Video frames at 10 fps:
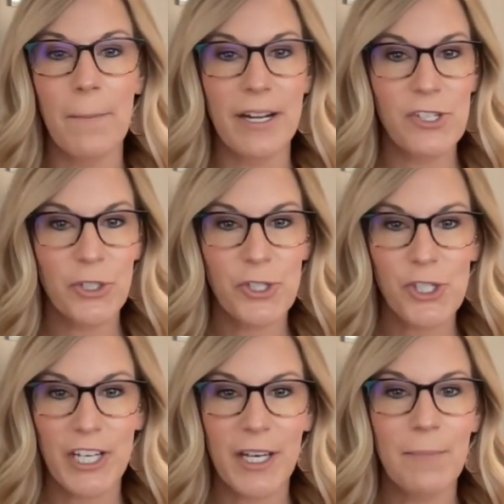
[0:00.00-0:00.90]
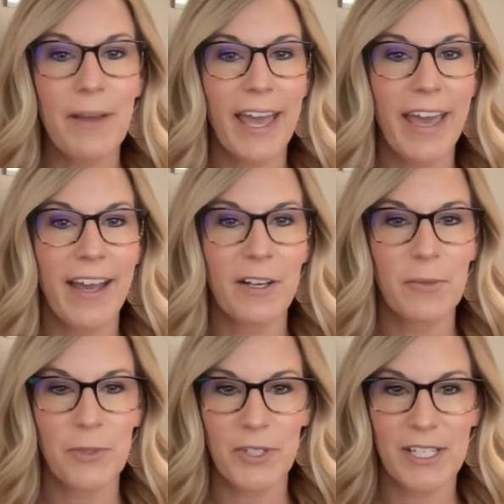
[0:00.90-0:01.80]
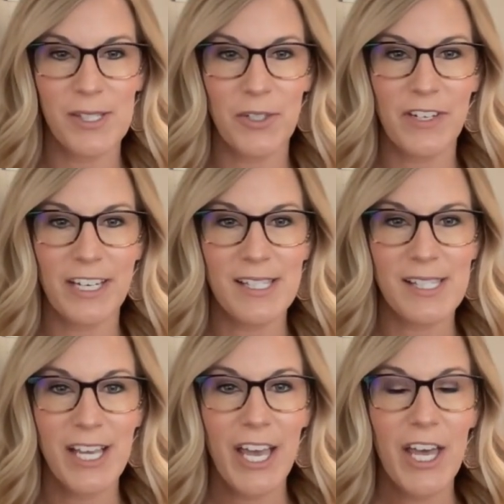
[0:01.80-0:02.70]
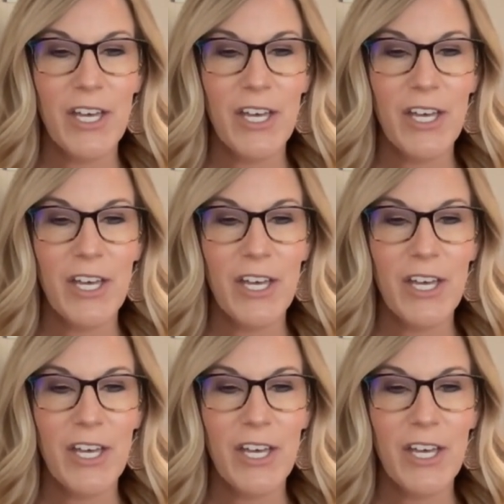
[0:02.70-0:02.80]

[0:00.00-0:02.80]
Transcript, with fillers: mentorship, and community service.